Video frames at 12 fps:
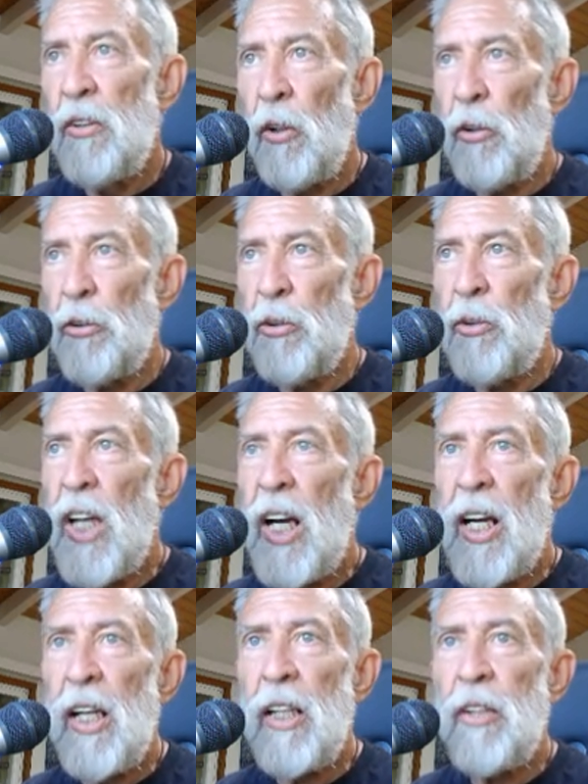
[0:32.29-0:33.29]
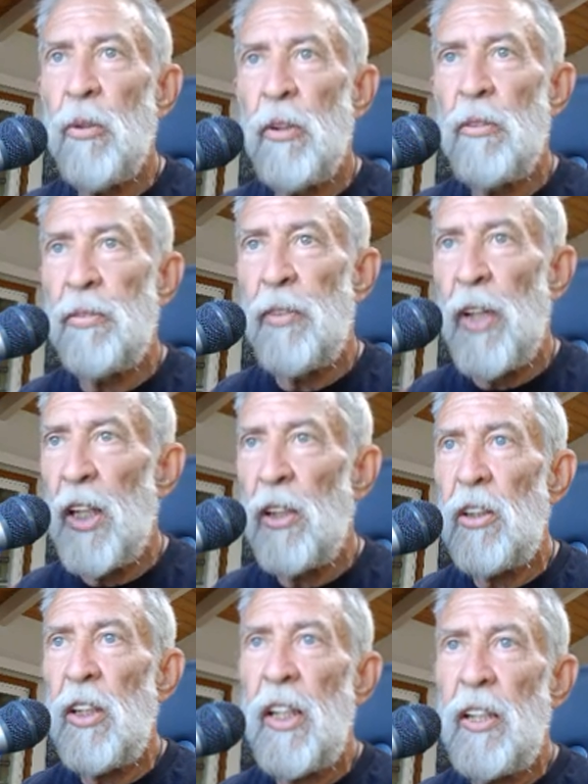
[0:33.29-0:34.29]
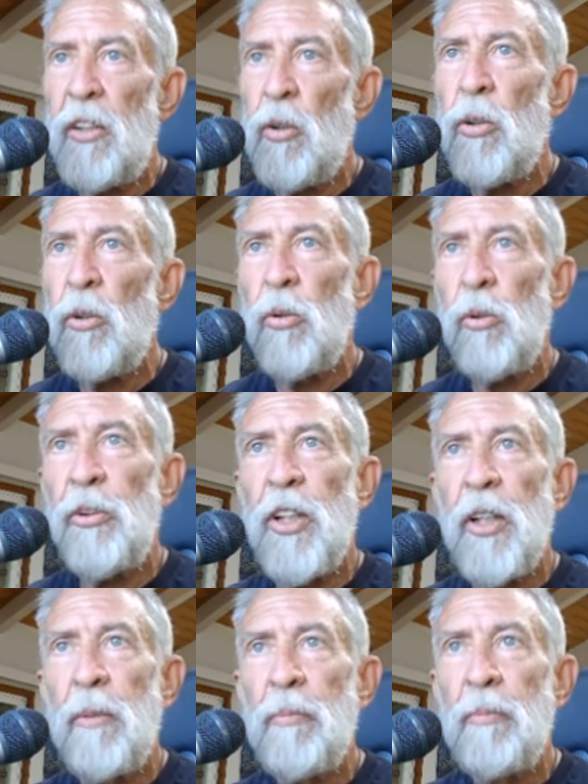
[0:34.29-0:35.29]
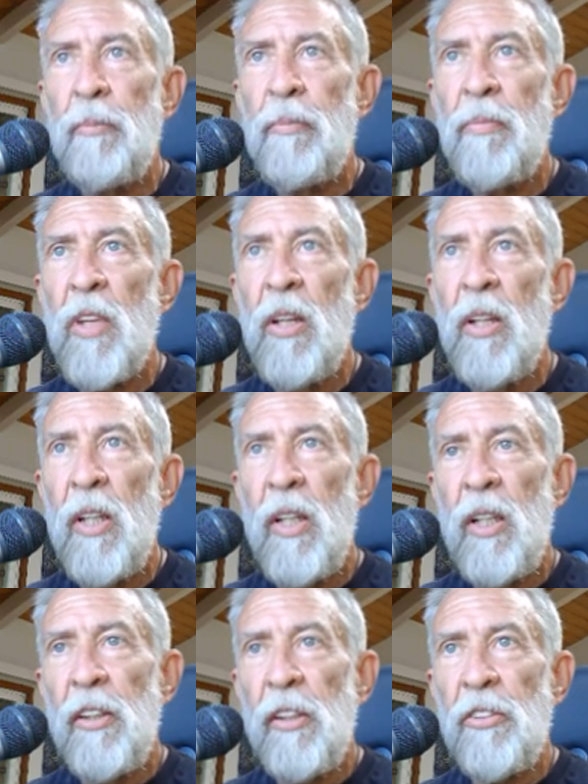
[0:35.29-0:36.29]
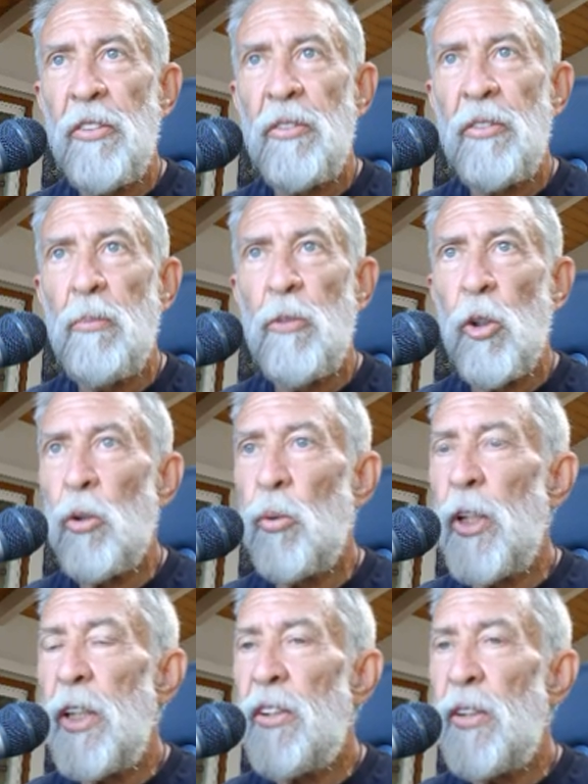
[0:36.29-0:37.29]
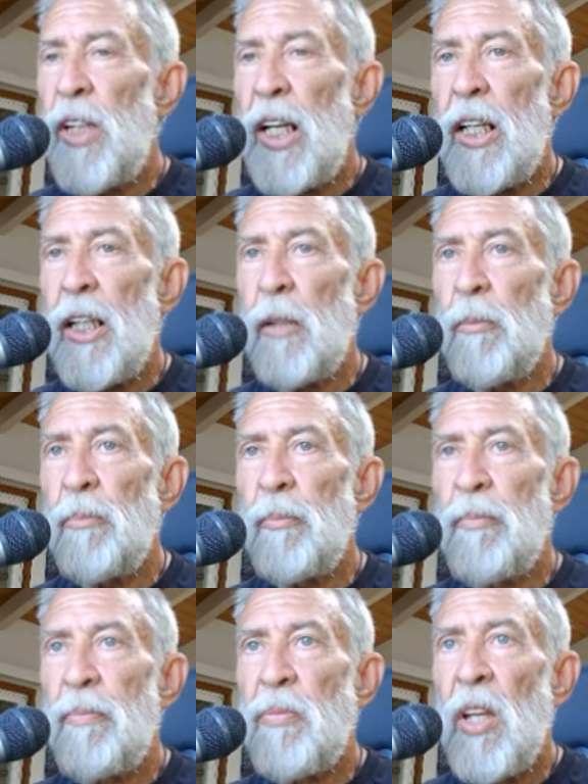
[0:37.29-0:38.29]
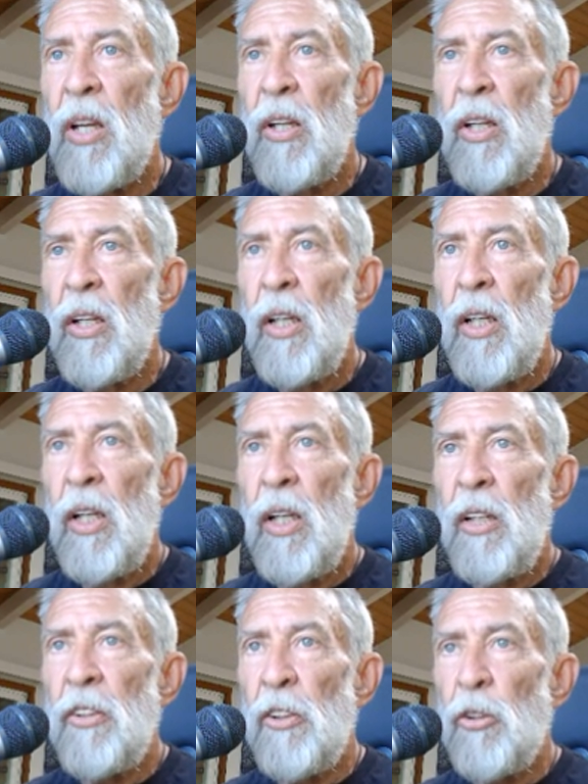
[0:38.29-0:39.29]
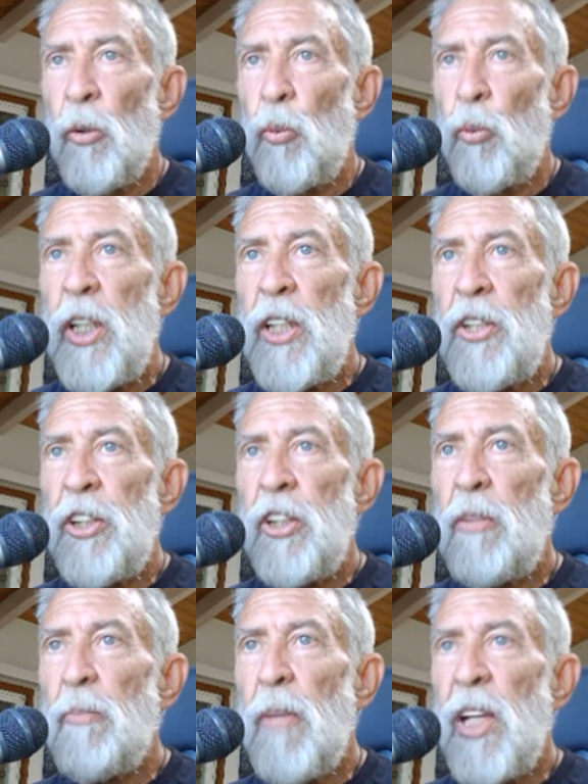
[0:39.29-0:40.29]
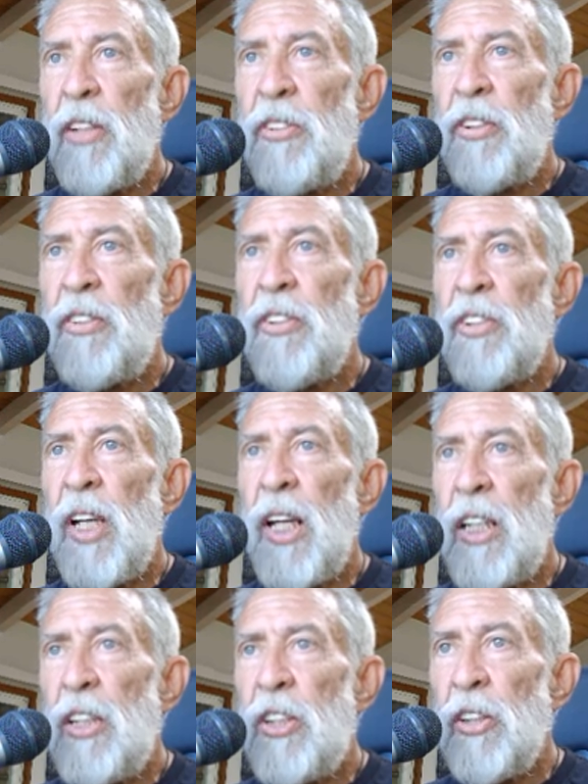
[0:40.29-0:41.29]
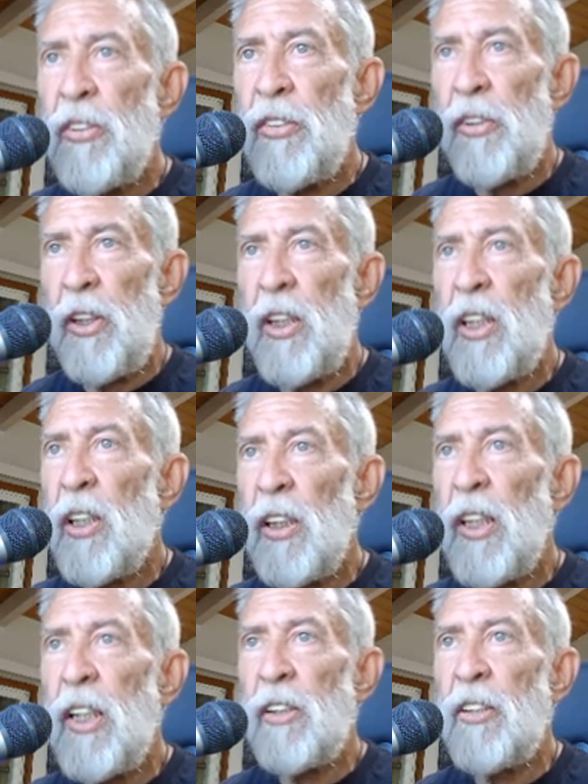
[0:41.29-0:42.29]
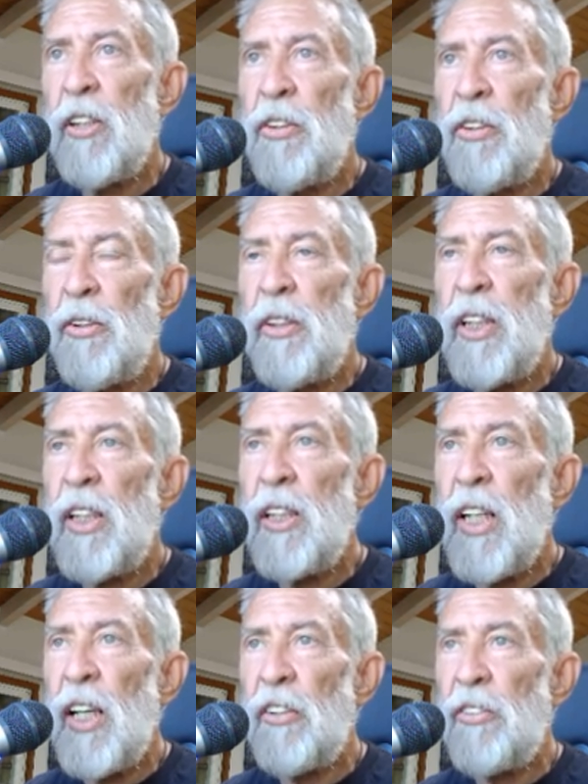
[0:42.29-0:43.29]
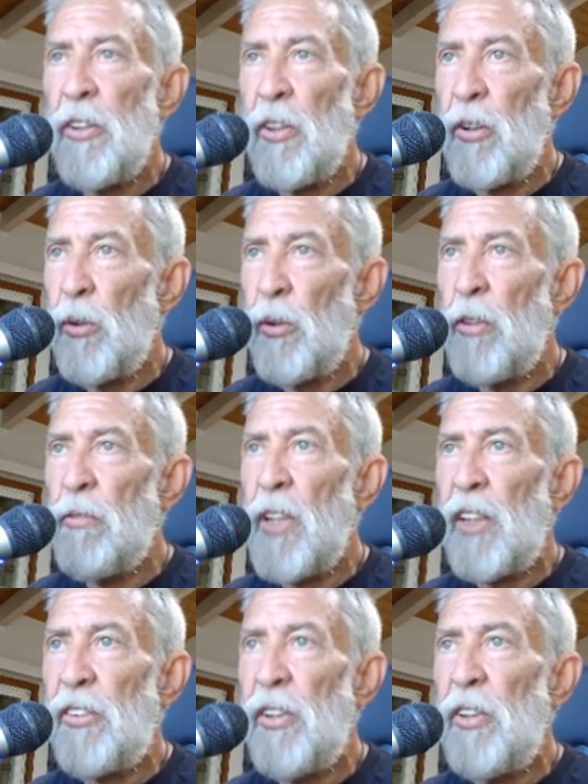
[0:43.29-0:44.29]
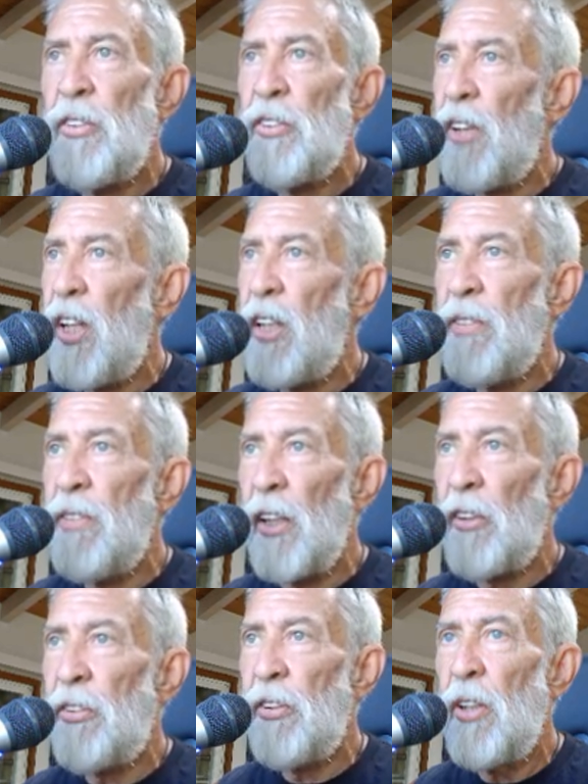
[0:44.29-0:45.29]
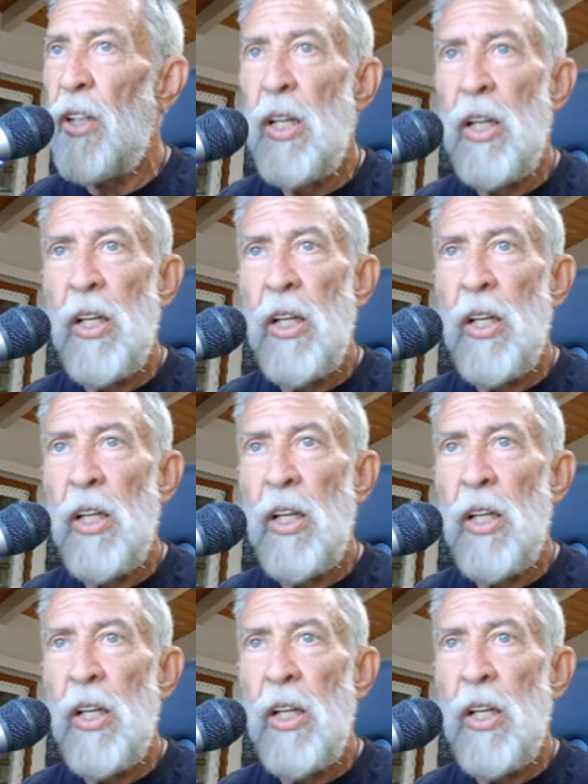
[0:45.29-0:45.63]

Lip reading: Those who died were frail and old. This is from Norway Today. The Norwegian Medicines Agency linked 13 deaths to the corona vaccine side effects.